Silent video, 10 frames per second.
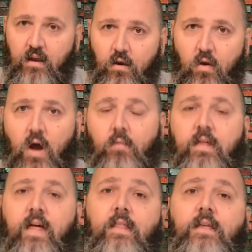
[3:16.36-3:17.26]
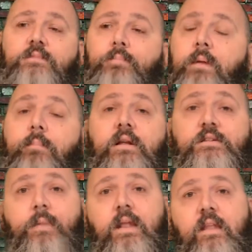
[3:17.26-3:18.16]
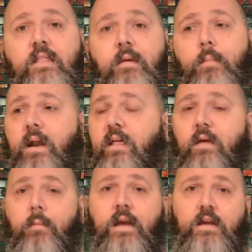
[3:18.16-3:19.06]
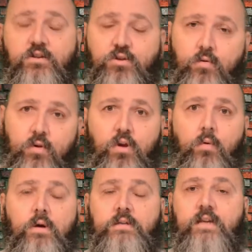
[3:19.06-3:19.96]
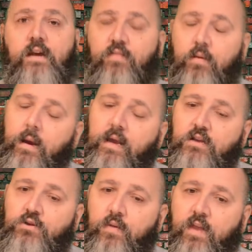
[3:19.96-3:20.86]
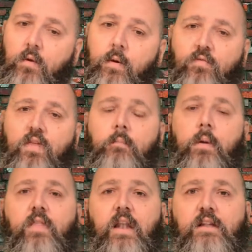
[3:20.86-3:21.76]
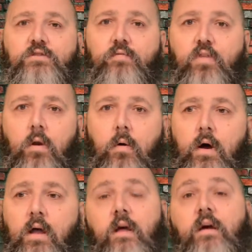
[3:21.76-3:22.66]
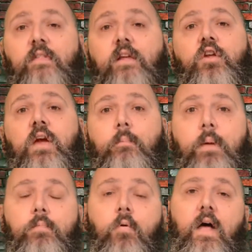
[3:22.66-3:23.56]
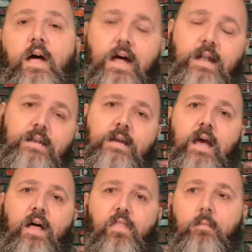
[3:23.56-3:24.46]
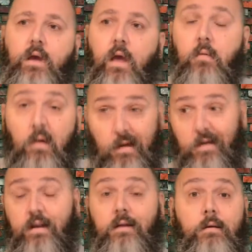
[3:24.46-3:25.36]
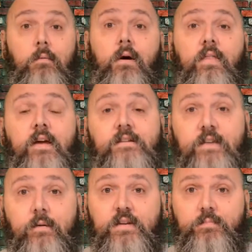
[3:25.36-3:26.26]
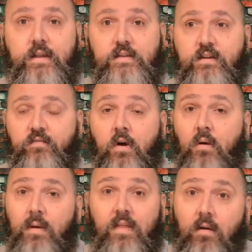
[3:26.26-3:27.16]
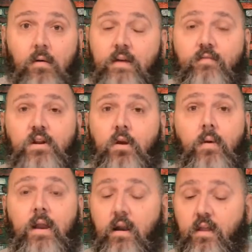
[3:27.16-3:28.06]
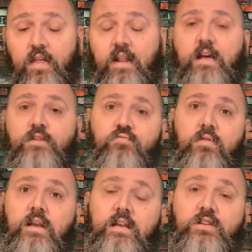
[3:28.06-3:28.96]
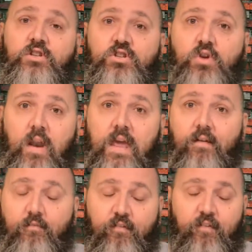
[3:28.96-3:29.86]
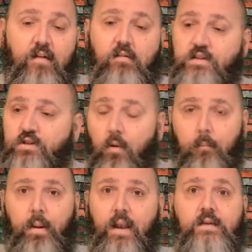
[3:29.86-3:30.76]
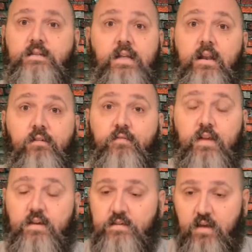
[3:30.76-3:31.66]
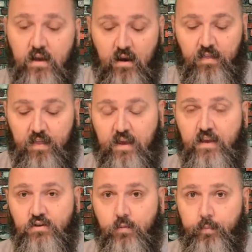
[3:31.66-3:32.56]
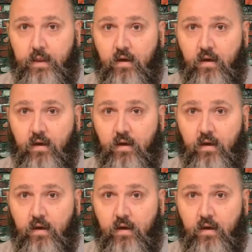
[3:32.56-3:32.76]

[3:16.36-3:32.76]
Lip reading: Not only that, these people are spending their money, they're making sure you are safe, they're making sure they do everything by the letter of the law, and then you get people that undercut them and go, don't know why they're so expensive, when they're not even doing it. And I think that is really jolly unfair. It's not policed enough, this, and I think it should be.